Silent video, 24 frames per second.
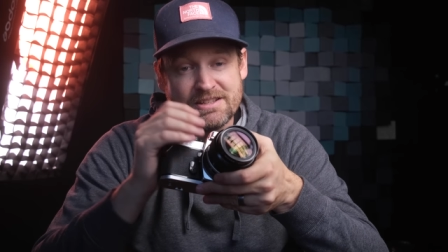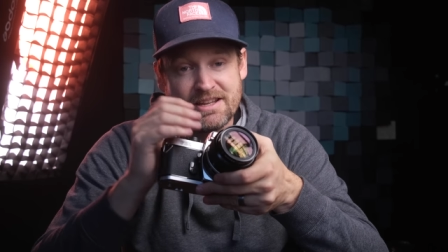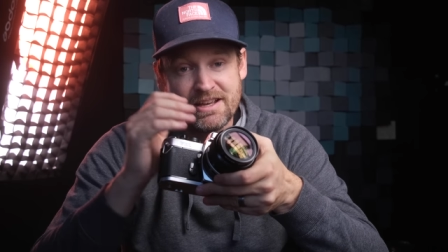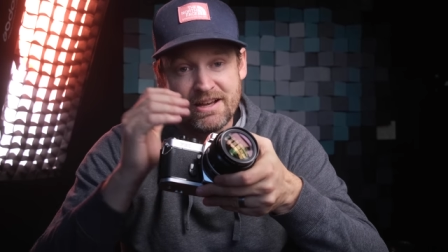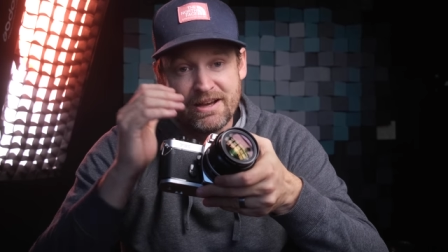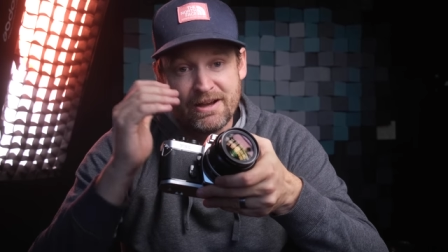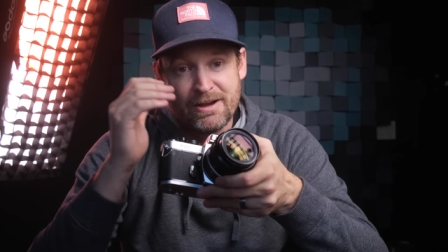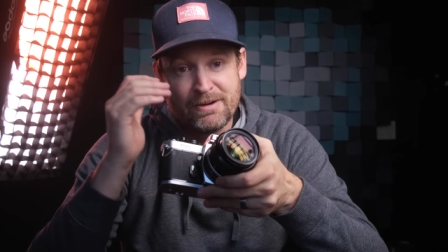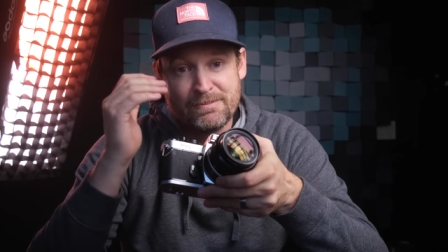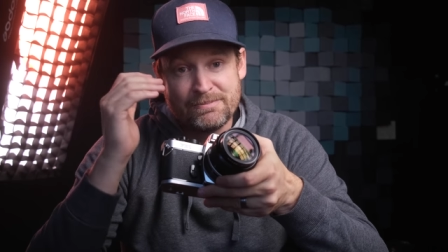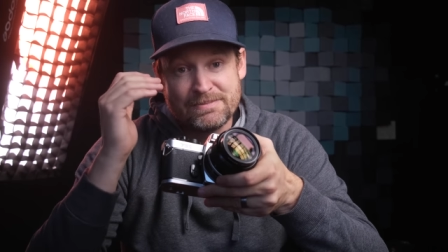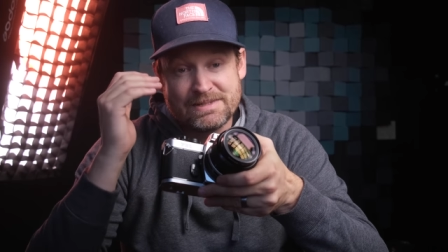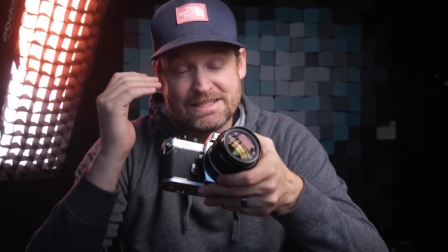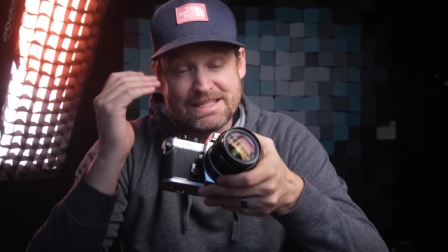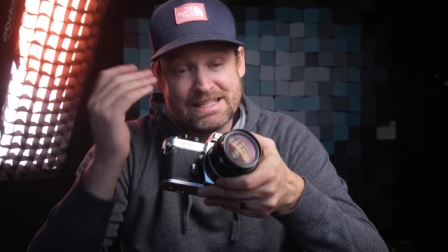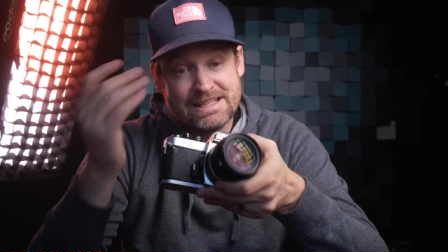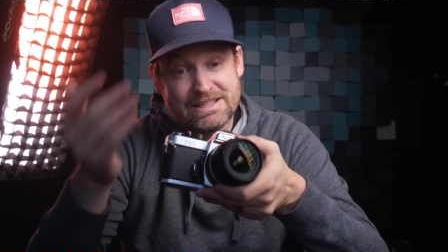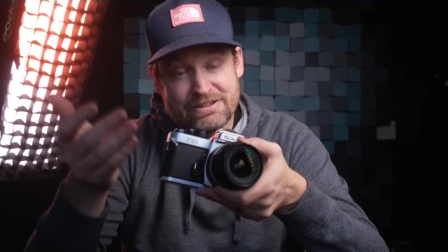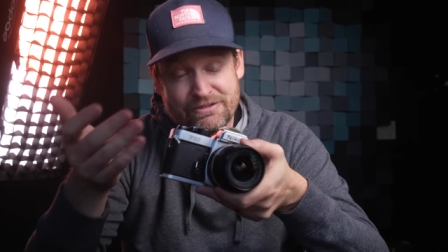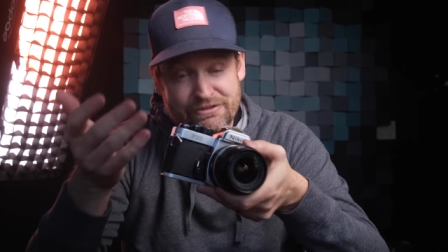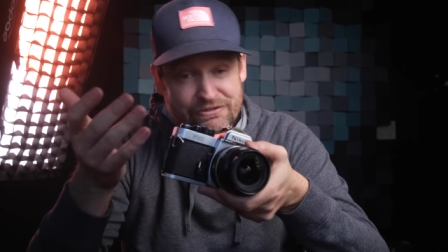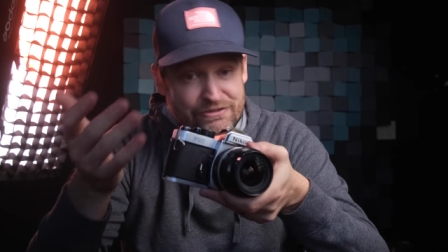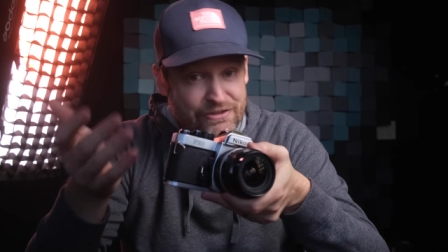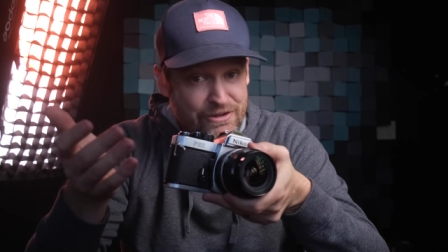um,
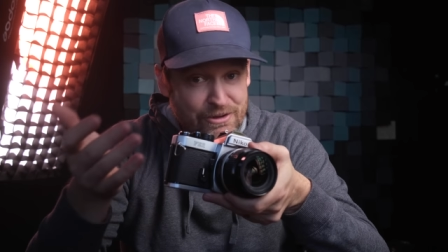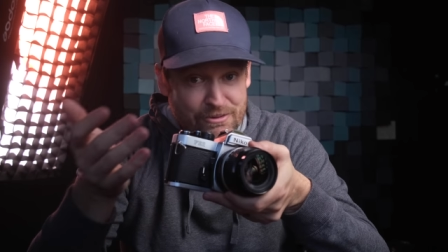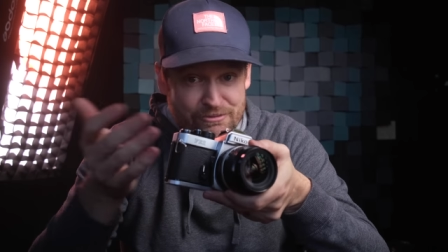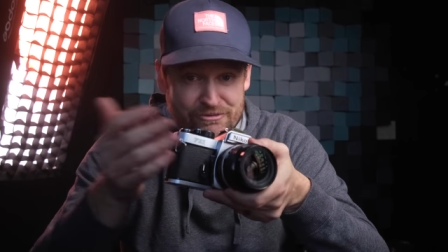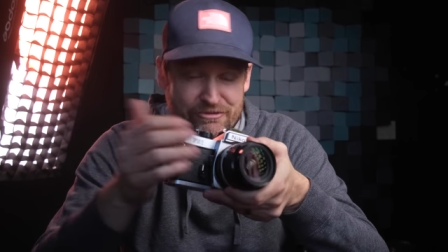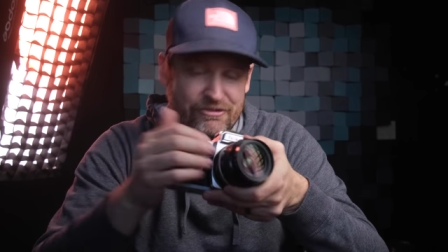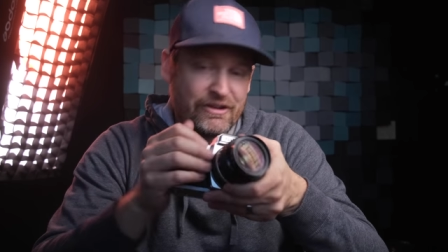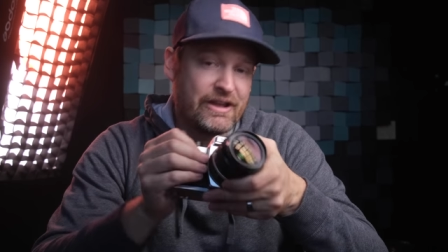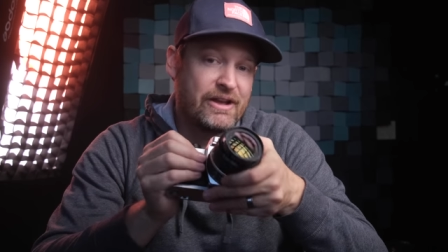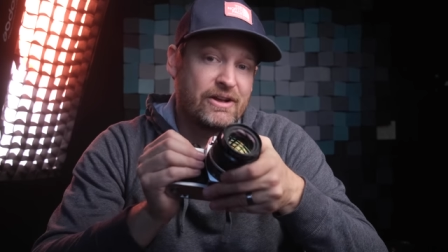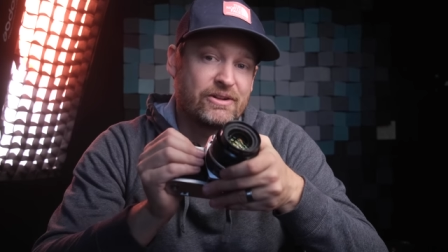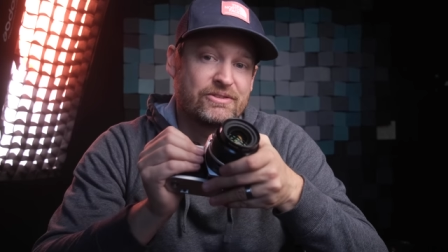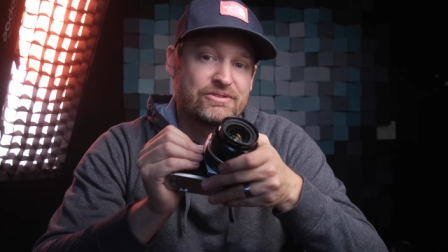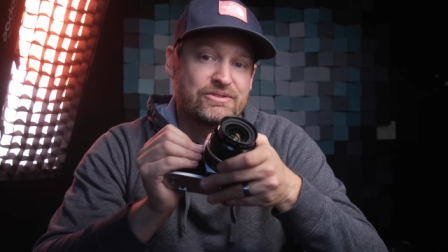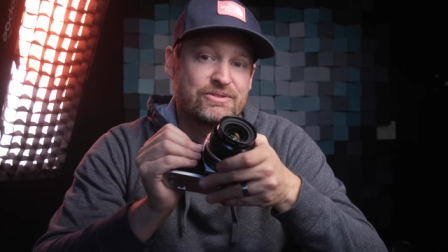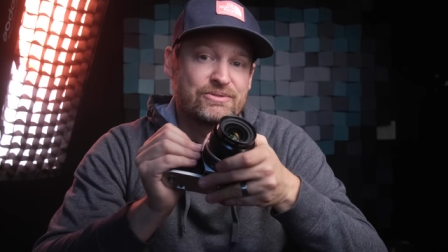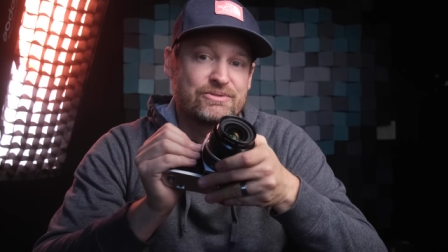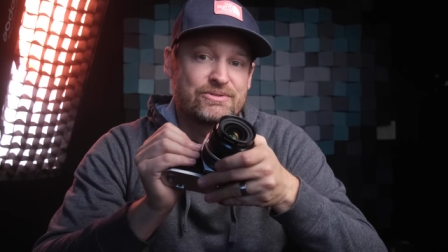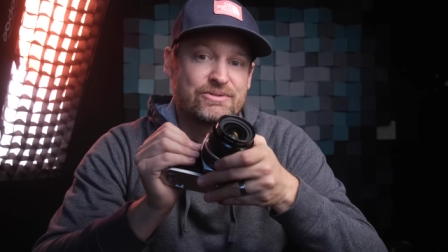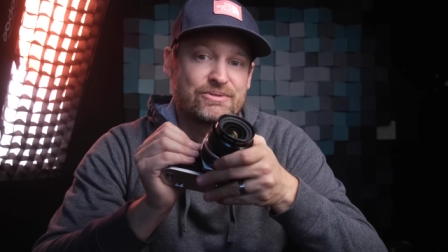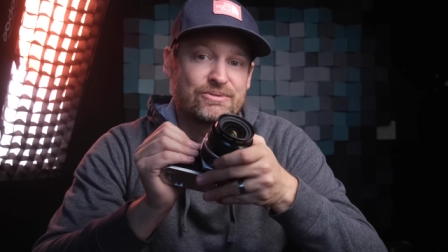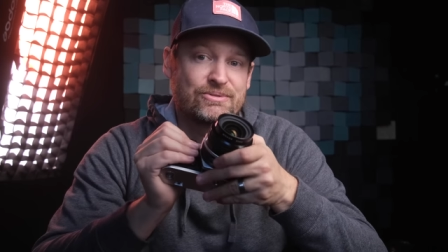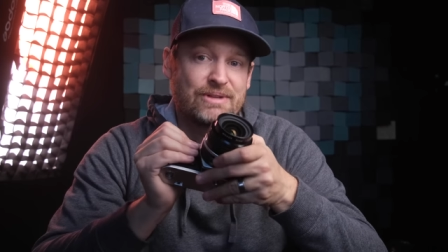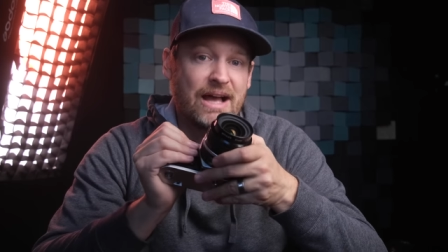did the film fail due
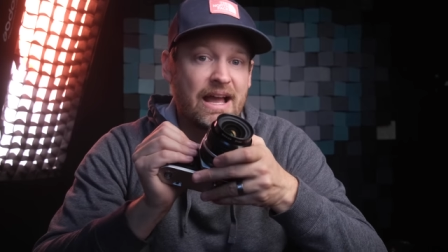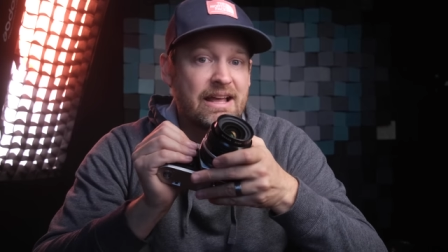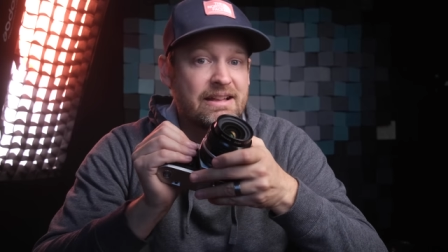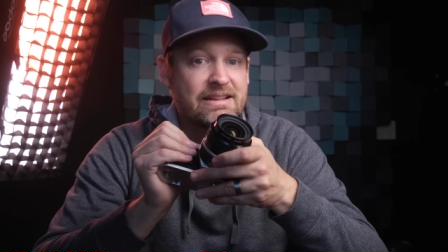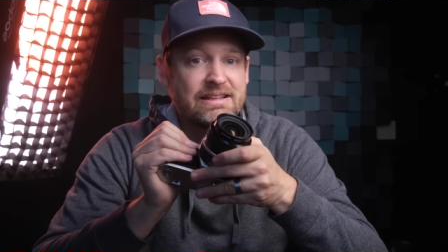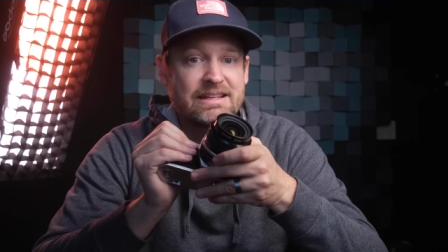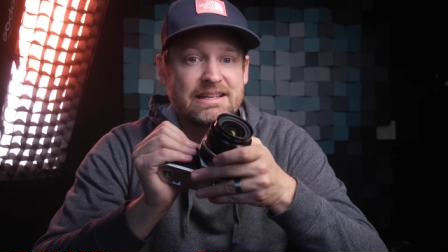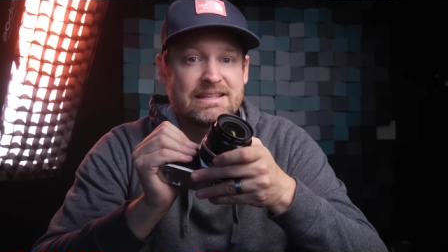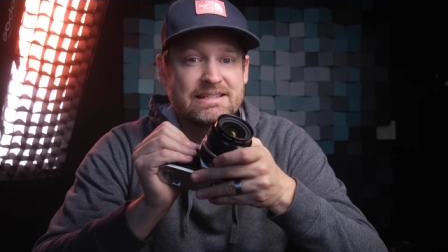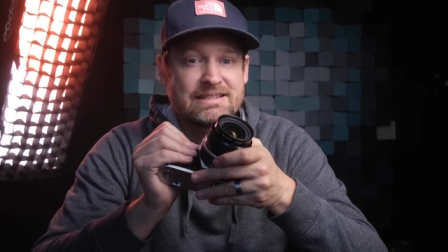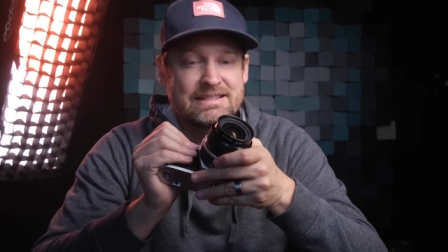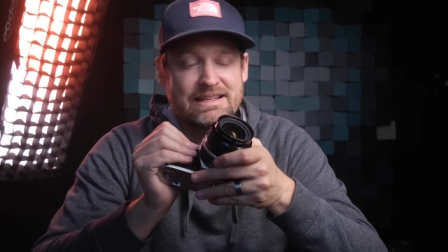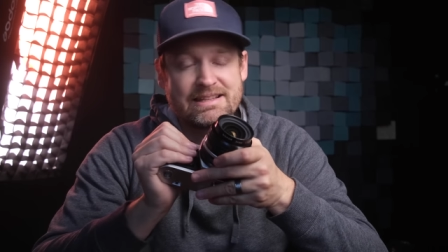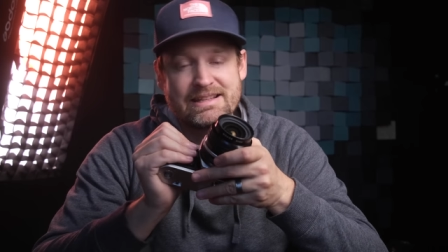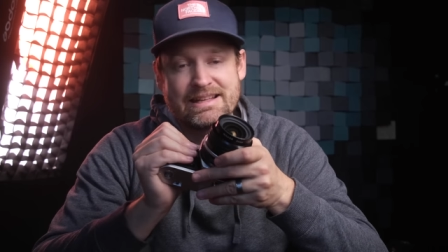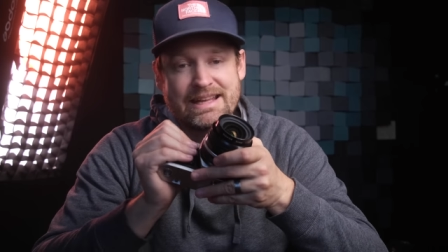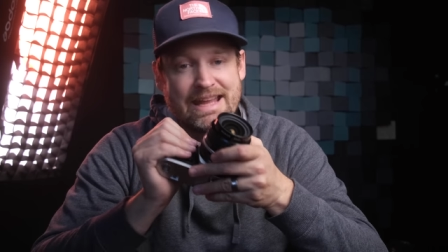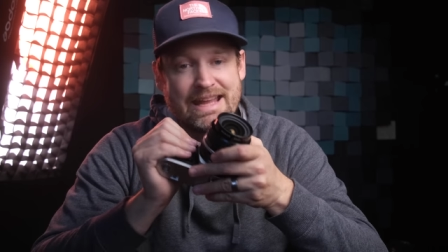to light leaks in the